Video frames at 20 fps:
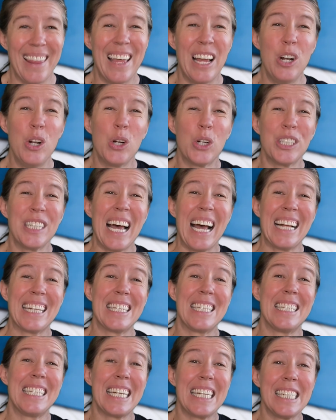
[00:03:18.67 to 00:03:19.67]
and they looked at
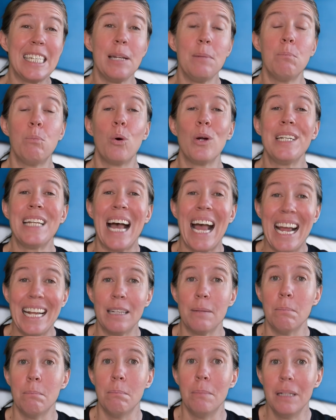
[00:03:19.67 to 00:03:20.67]

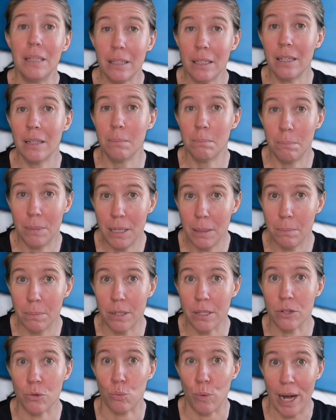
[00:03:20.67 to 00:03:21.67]
16.8 million
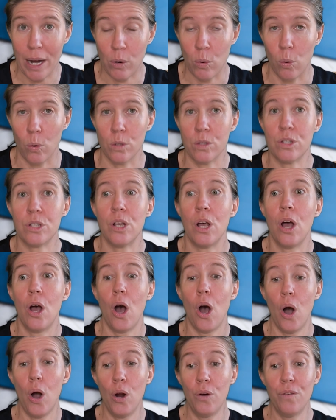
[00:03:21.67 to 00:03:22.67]
people's records
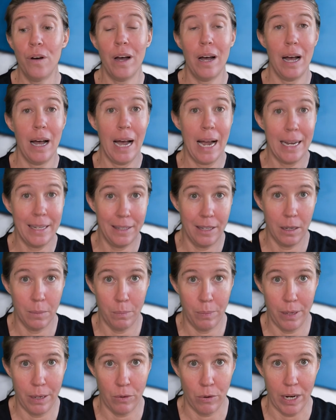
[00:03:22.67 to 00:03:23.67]
over an 8-year
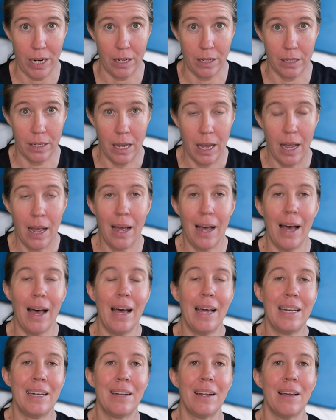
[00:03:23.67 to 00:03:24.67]
period.
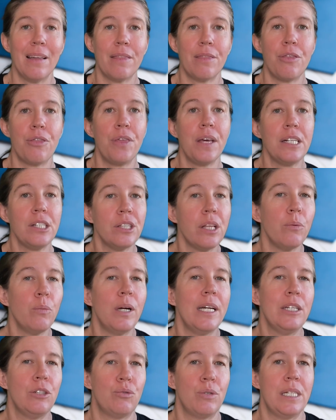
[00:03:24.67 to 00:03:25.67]
And the things they
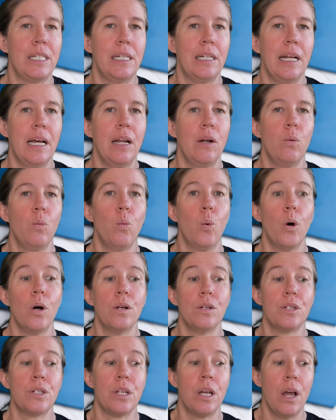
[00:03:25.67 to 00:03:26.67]
were interested in
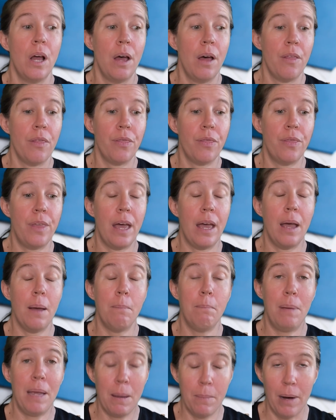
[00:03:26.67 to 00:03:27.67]
was their
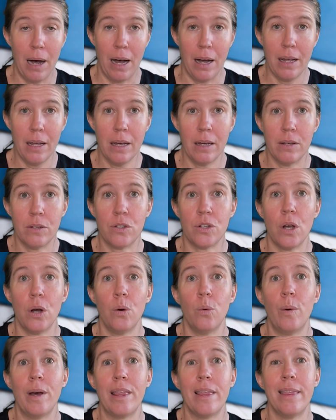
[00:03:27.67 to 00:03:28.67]
BMI,
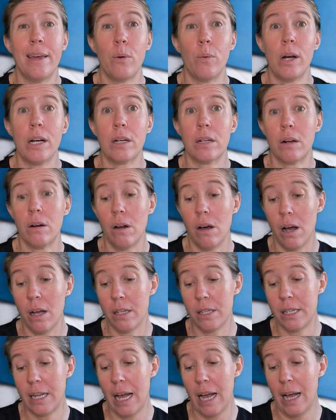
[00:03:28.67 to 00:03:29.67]
so whether they were
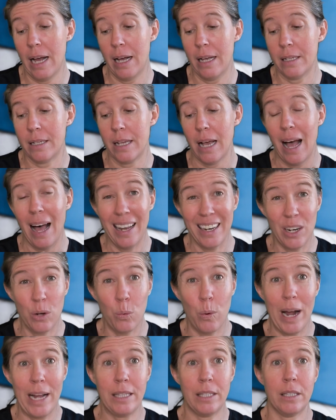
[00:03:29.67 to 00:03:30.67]
classed as
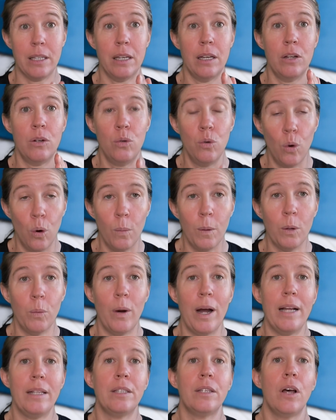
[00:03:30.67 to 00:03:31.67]
underweight, normal
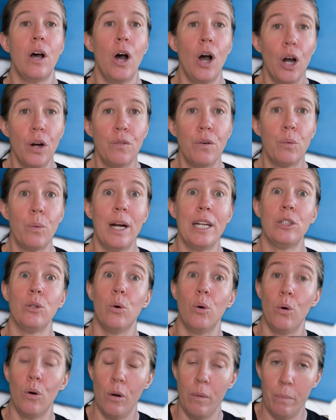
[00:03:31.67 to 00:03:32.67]
weight, overweight,
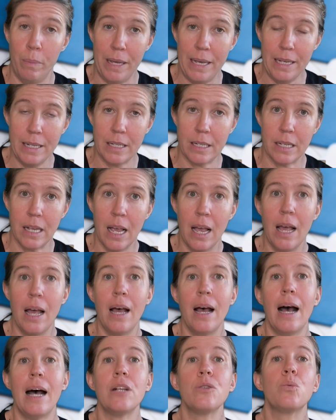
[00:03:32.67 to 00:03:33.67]
or obese,
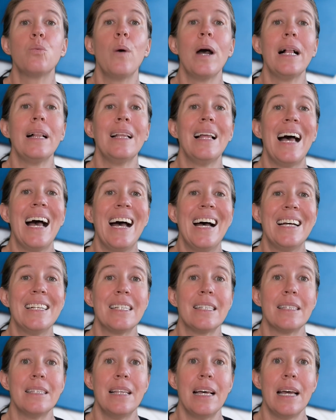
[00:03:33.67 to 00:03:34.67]
as well
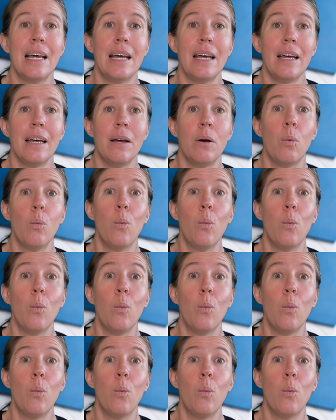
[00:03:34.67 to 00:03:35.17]
as their